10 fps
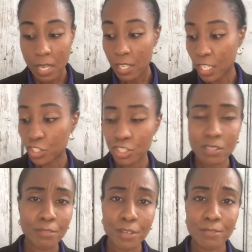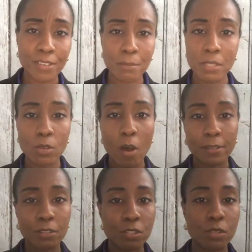And she's a very famous
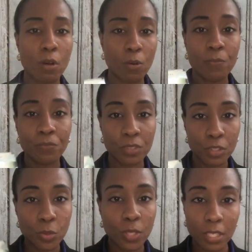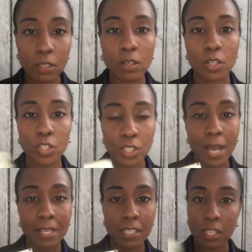author, so you get good
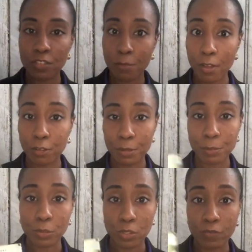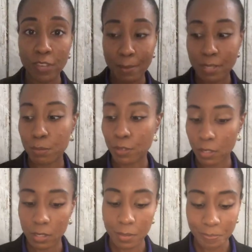ideas from other people's famous
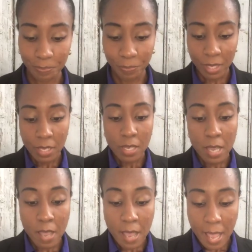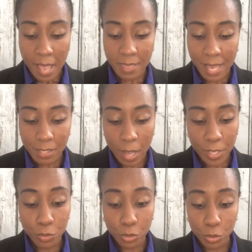books. And that's how
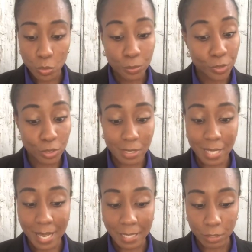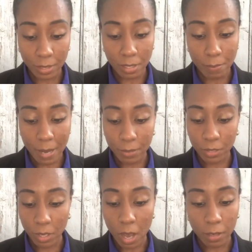you do your design. You think about the
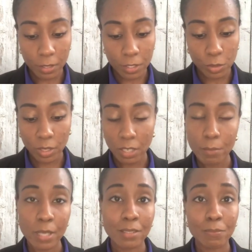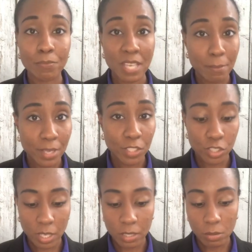color, you think about the image,
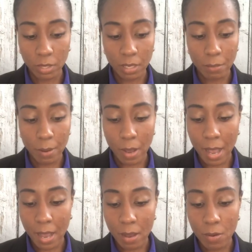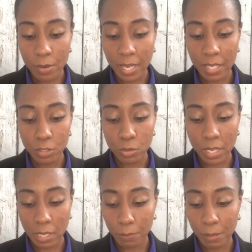and you think about how can you
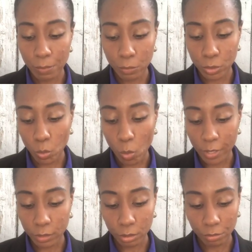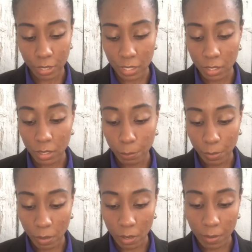get people to want to read the
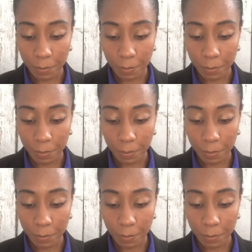book.